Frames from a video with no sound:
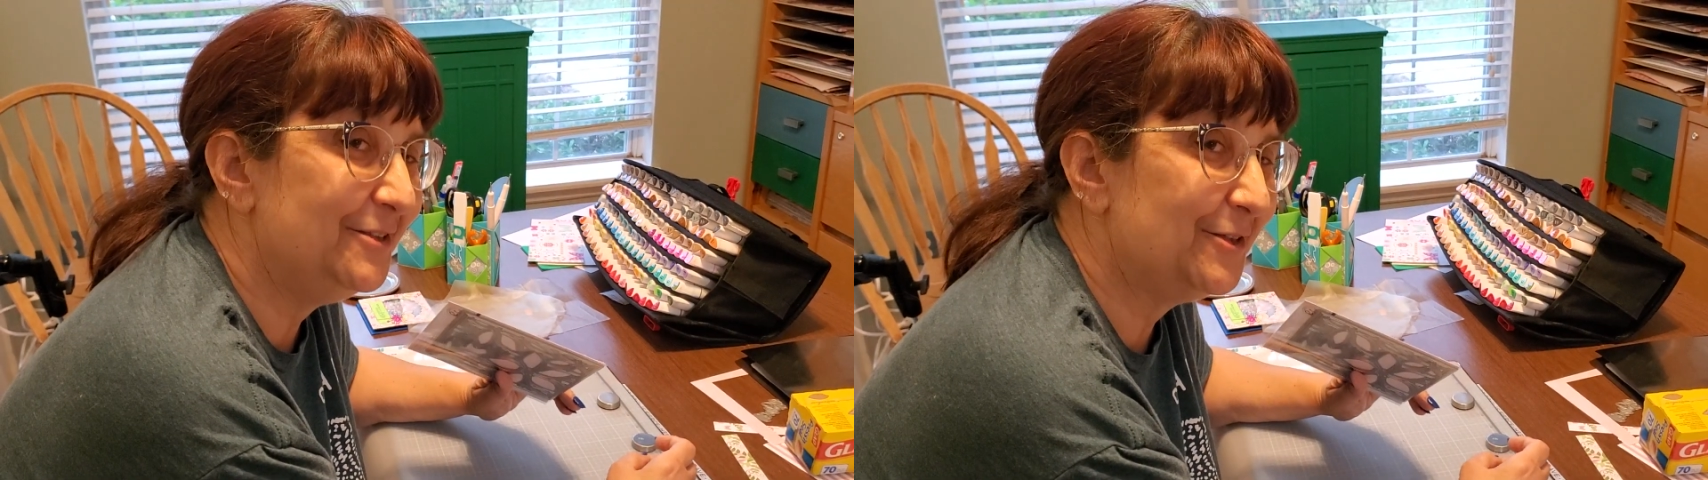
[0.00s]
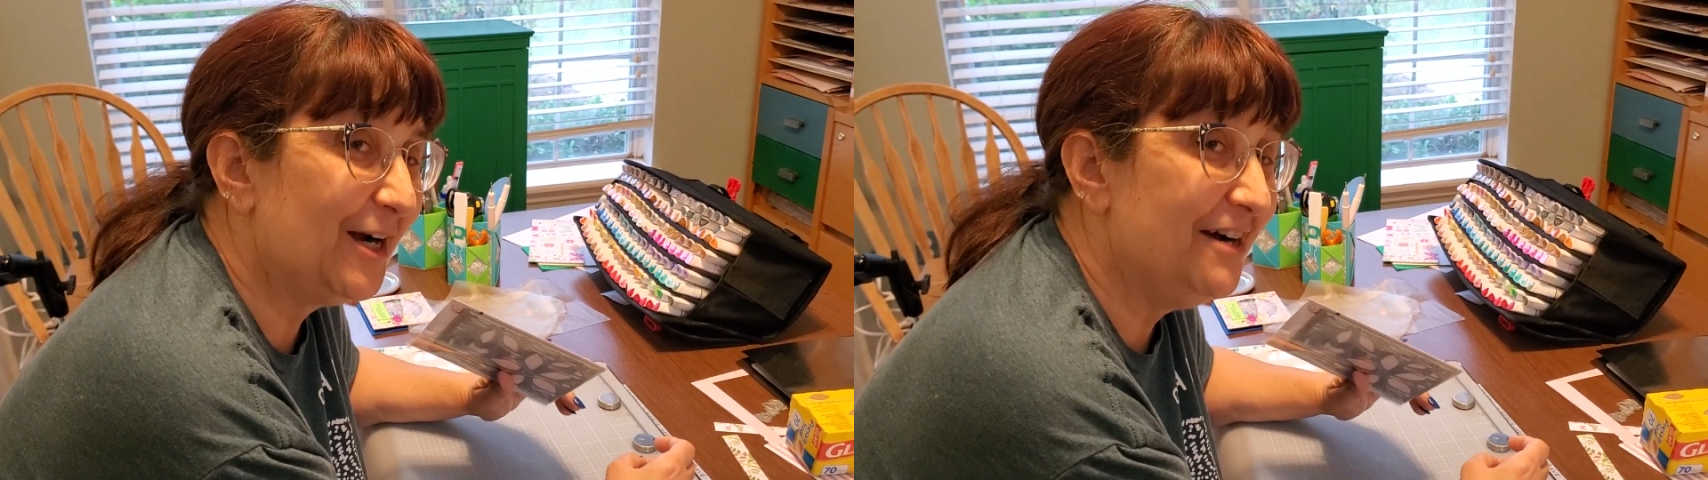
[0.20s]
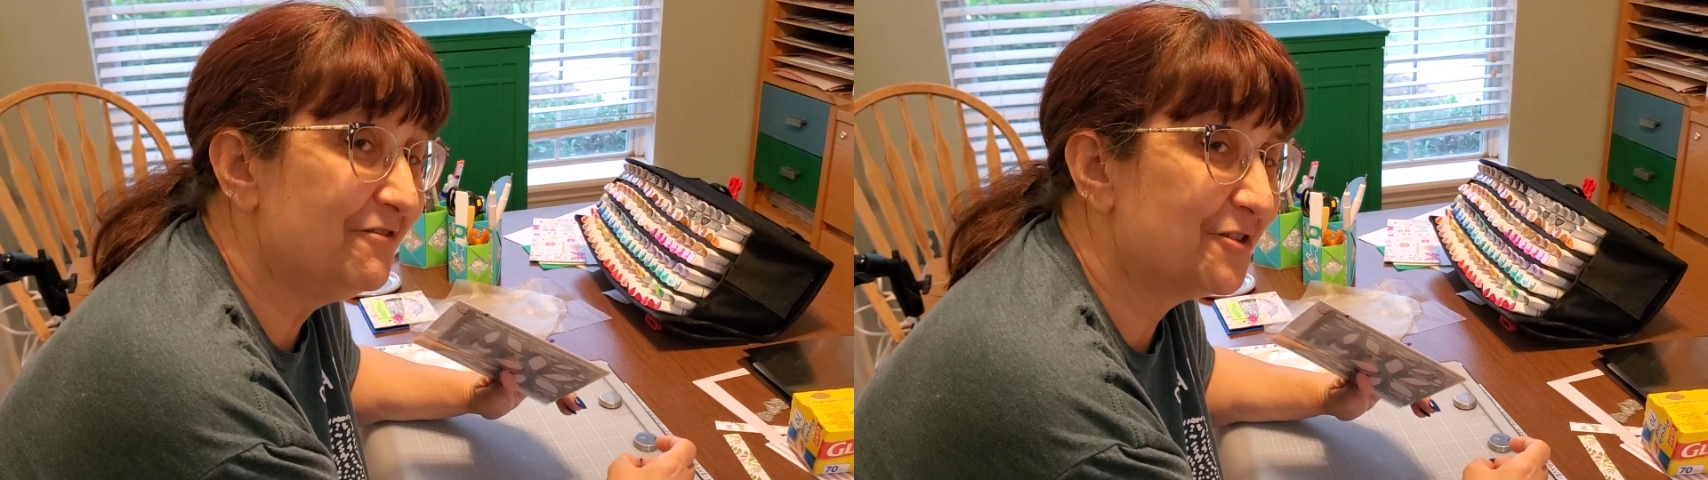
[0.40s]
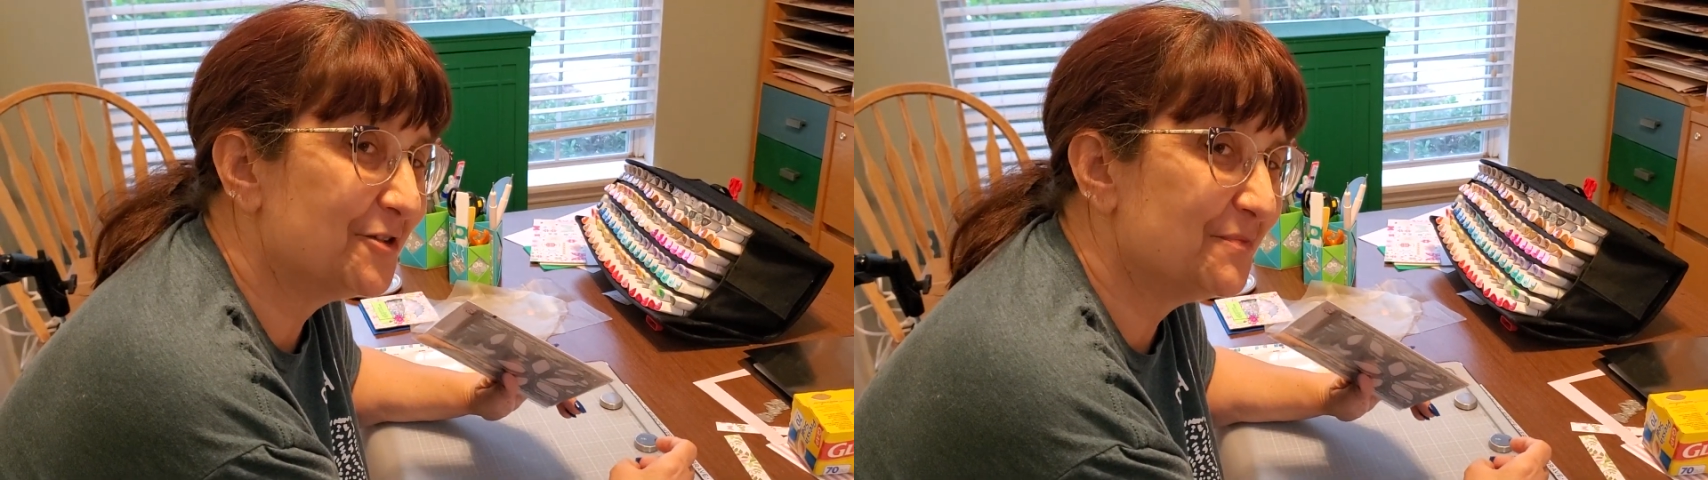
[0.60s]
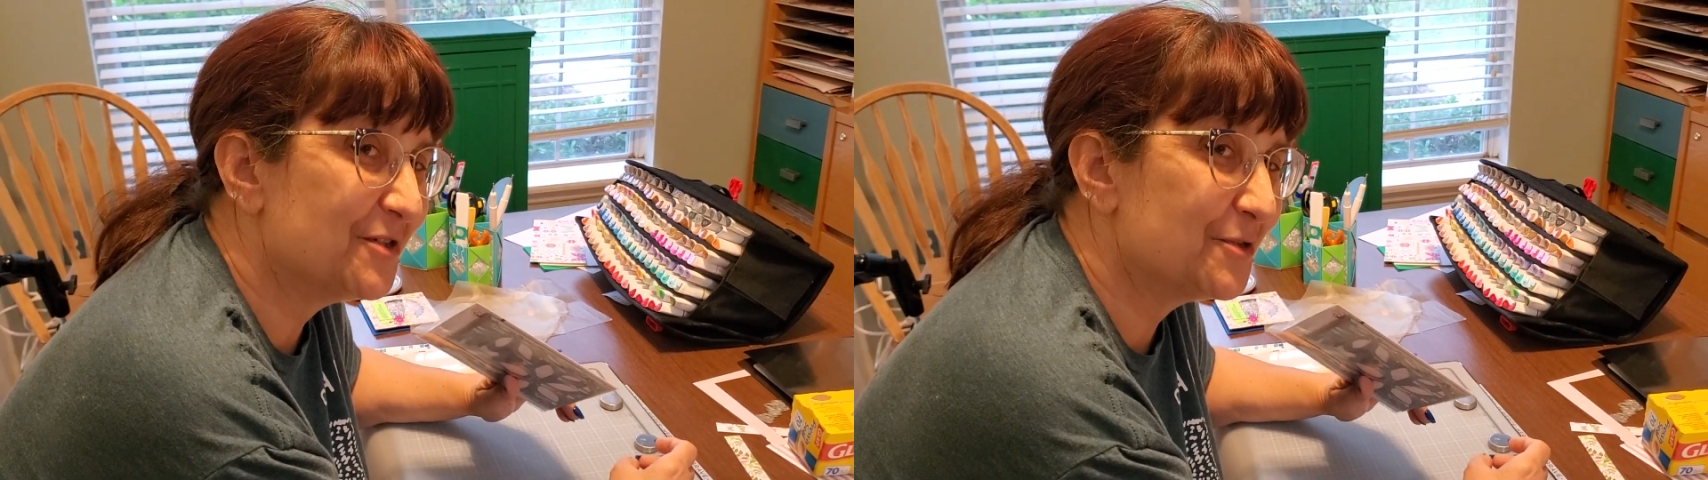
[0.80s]
craft
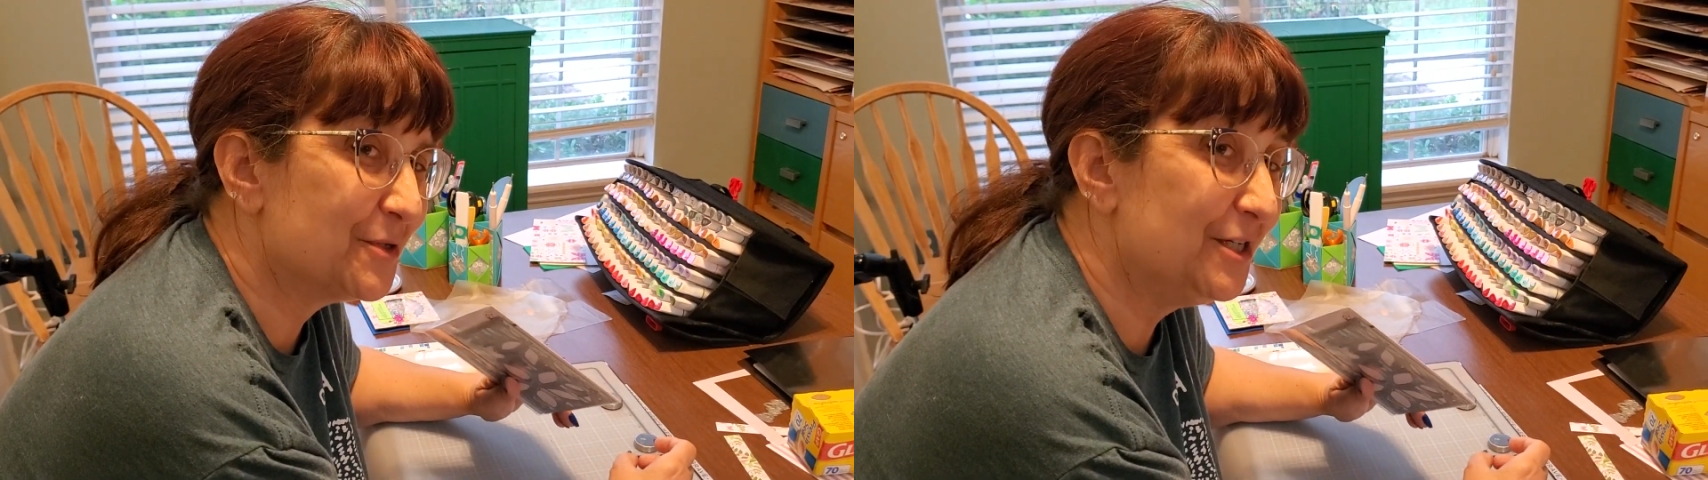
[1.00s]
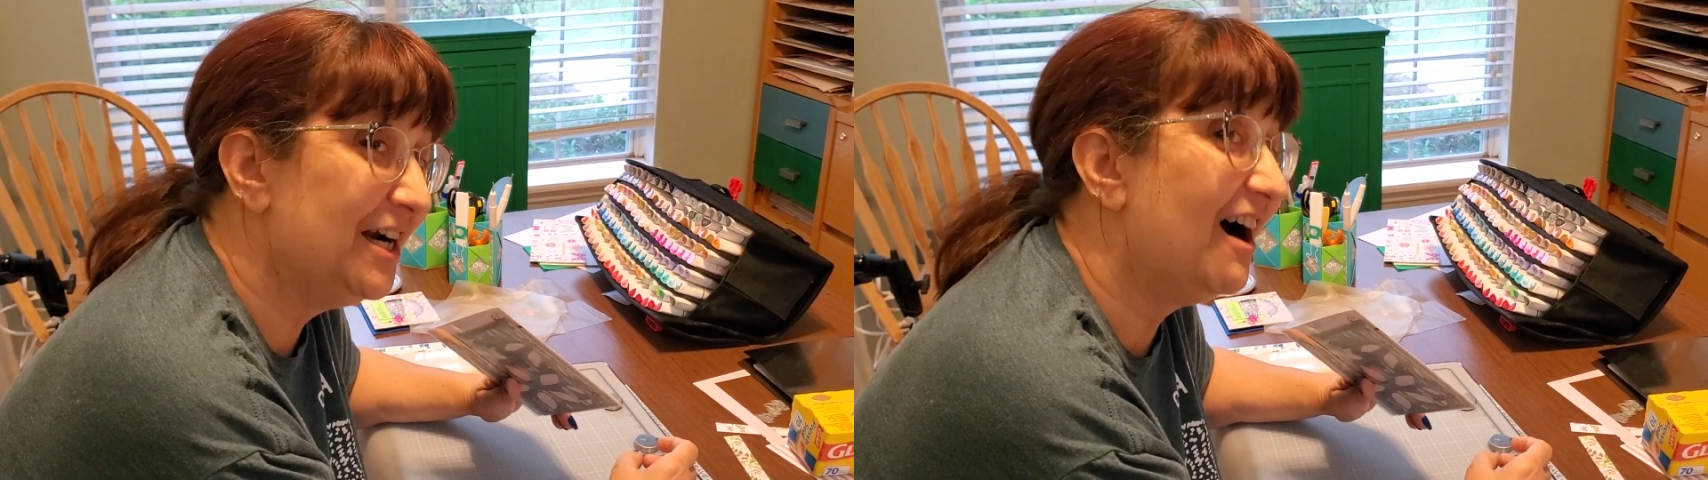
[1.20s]
room tour.